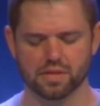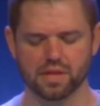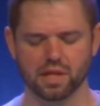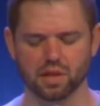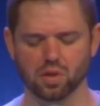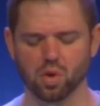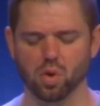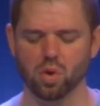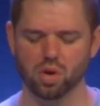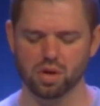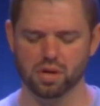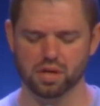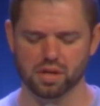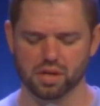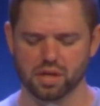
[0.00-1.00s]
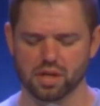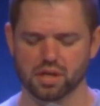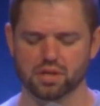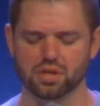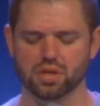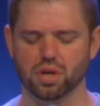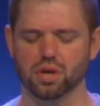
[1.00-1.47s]
The Lord
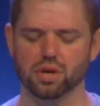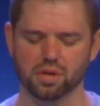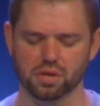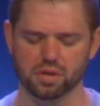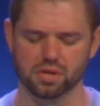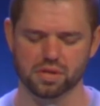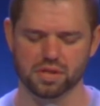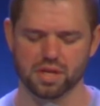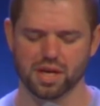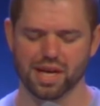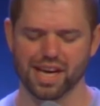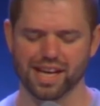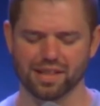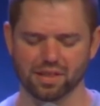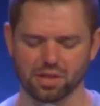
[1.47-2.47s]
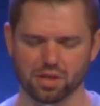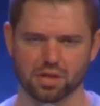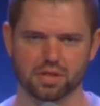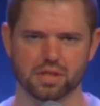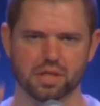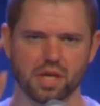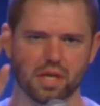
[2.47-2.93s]
turned and
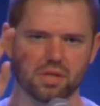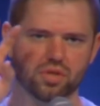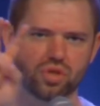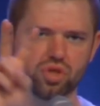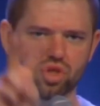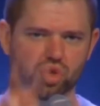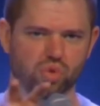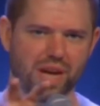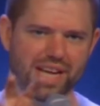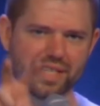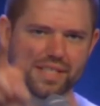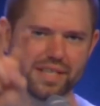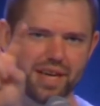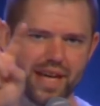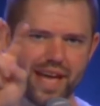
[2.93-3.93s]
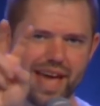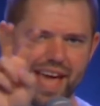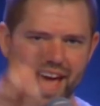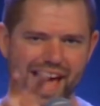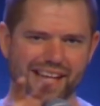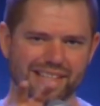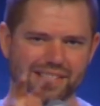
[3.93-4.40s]
looked straight
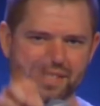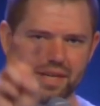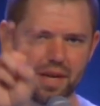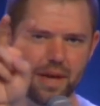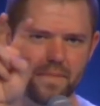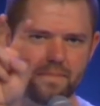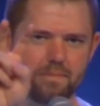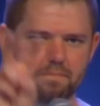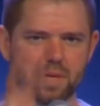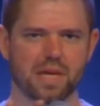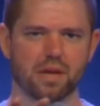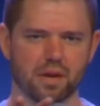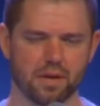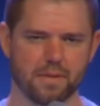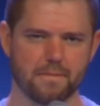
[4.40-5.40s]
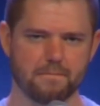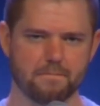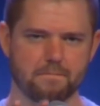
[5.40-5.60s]
at Peter.